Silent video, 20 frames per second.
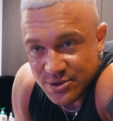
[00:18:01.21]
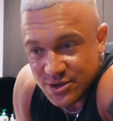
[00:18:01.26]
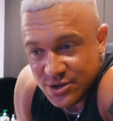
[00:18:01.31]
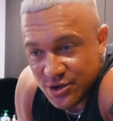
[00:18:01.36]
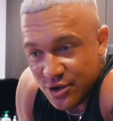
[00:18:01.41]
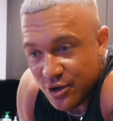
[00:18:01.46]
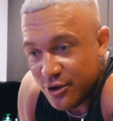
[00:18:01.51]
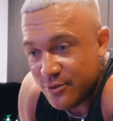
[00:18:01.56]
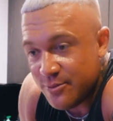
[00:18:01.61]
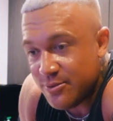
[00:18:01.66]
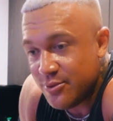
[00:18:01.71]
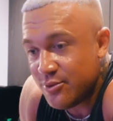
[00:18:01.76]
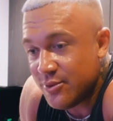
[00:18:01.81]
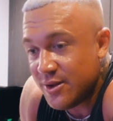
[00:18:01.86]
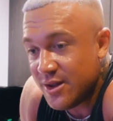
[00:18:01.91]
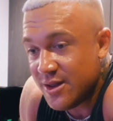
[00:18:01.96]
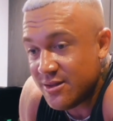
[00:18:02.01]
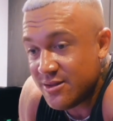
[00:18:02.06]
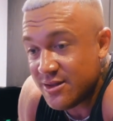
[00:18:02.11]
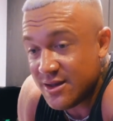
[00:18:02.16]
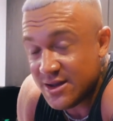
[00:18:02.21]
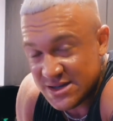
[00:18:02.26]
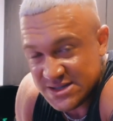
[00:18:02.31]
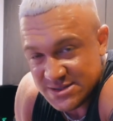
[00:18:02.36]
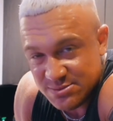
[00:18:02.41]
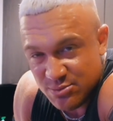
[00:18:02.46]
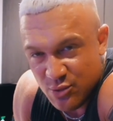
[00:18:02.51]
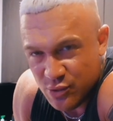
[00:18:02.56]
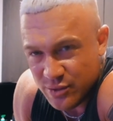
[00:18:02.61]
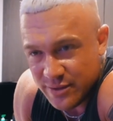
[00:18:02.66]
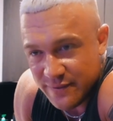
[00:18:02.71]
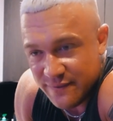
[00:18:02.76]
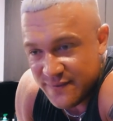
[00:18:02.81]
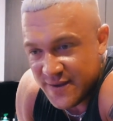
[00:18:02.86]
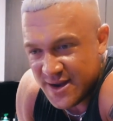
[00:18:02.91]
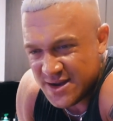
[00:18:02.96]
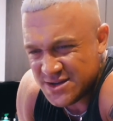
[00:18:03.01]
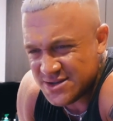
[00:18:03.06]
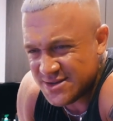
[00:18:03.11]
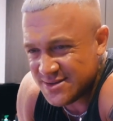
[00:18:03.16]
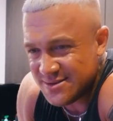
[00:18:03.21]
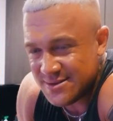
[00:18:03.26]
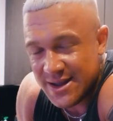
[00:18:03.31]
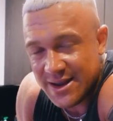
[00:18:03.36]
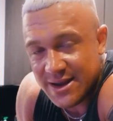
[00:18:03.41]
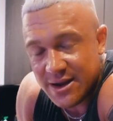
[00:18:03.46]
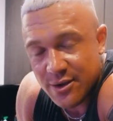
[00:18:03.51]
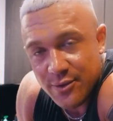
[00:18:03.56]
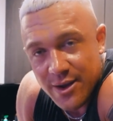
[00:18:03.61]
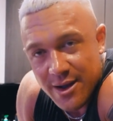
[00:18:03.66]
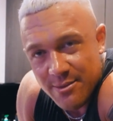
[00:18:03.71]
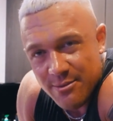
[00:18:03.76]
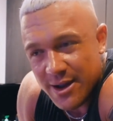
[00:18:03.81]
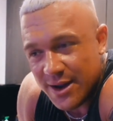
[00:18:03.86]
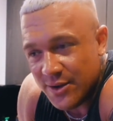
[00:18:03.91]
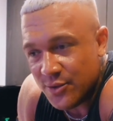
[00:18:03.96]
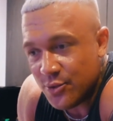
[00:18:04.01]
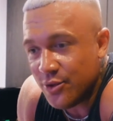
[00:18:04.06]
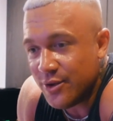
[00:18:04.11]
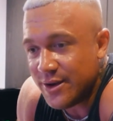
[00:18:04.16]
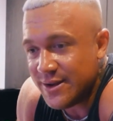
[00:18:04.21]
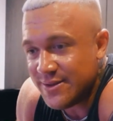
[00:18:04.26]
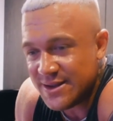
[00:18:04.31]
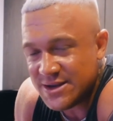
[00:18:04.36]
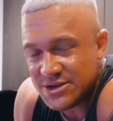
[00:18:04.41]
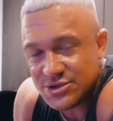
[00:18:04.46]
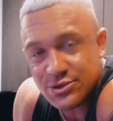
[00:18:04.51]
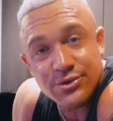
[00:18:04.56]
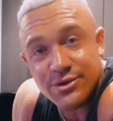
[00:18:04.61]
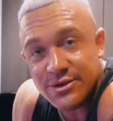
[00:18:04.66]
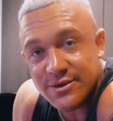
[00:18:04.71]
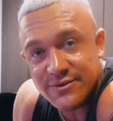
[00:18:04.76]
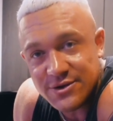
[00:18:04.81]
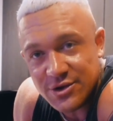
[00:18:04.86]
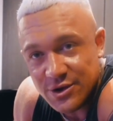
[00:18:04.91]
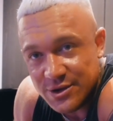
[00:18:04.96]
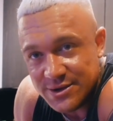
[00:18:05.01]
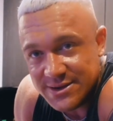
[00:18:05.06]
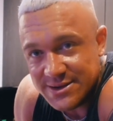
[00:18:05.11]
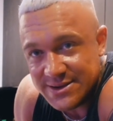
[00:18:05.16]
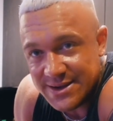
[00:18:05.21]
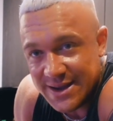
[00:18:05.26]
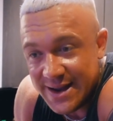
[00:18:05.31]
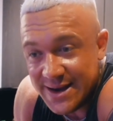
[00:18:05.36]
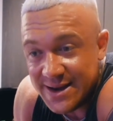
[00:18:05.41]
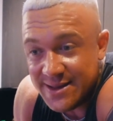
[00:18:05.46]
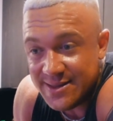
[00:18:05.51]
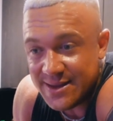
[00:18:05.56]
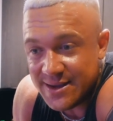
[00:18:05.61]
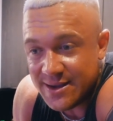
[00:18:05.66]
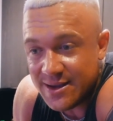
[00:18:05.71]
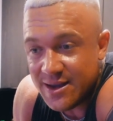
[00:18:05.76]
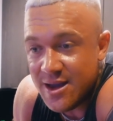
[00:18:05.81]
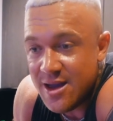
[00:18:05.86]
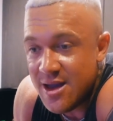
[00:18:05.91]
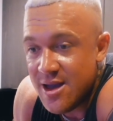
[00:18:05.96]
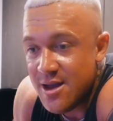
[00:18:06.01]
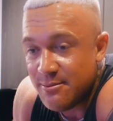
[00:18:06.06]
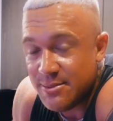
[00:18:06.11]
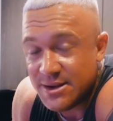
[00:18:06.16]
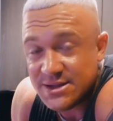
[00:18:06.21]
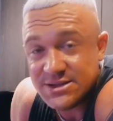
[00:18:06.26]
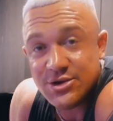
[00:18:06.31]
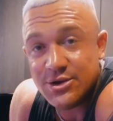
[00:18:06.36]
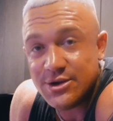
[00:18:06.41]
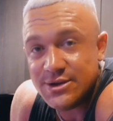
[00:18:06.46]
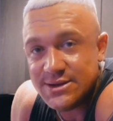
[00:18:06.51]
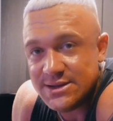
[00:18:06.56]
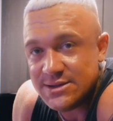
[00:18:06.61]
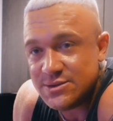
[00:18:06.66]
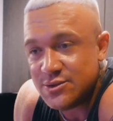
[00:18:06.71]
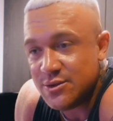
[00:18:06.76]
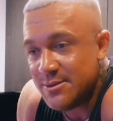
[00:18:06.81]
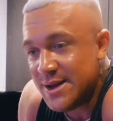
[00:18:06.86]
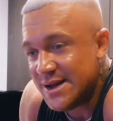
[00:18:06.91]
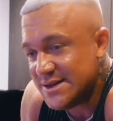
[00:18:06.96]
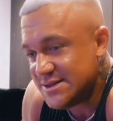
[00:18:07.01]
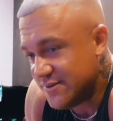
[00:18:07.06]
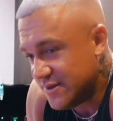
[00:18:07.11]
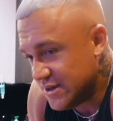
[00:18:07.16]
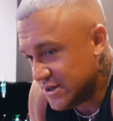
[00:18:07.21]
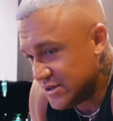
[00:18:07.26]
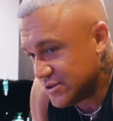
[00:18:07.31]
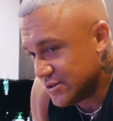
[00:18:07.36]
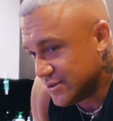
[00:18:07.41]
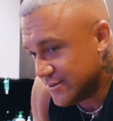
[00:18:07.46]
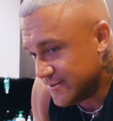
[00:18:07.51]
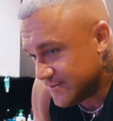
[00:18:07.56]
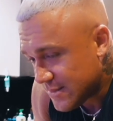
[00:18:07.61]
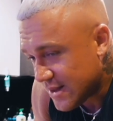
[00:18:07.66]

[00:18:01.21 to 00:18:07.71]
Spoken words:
to cope with a small infection like around my groin that shouldn't have turned into anything, but turned into a massive issue.